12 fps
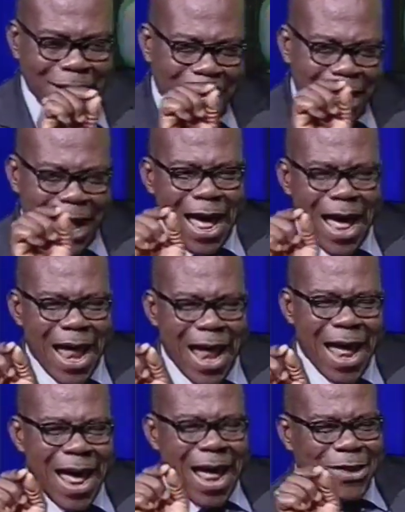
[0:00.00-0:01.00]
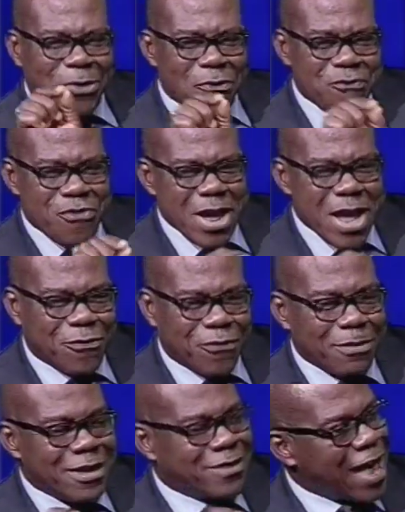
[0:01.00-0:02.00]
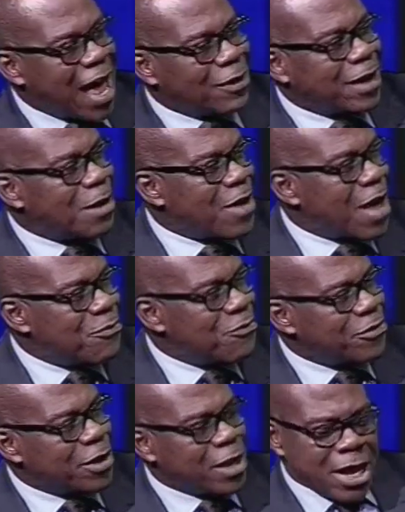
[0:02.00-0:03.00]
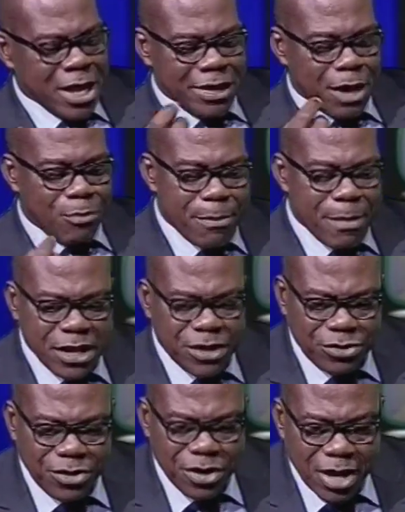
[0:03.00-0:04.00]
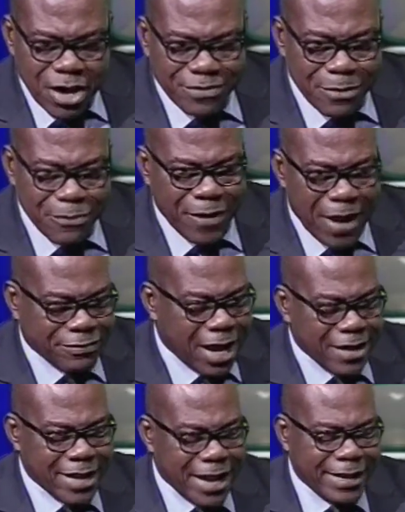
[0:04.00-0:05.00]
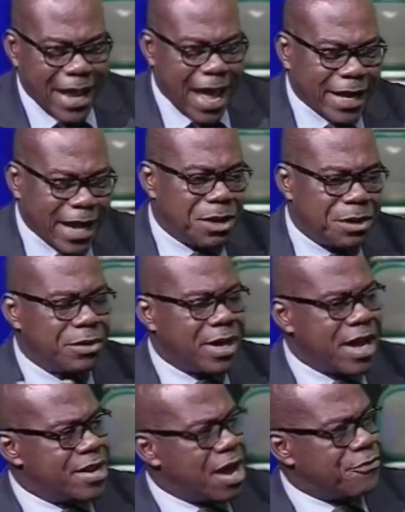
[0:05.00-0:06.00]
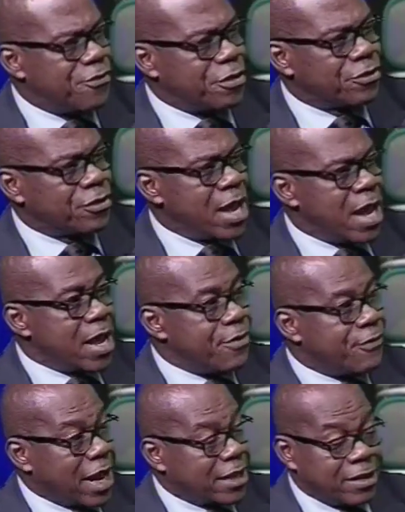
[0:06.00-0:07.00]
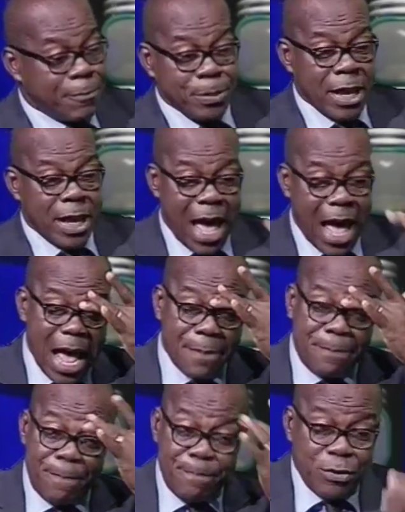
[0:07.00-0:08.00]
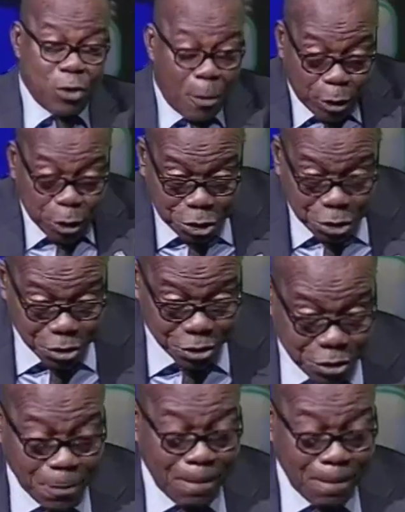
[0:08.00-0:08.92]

uh, to view it from this angle and, and view The moment it, yeah. you give them 5,000 naira, you get their vote. In fact, I have been opportuned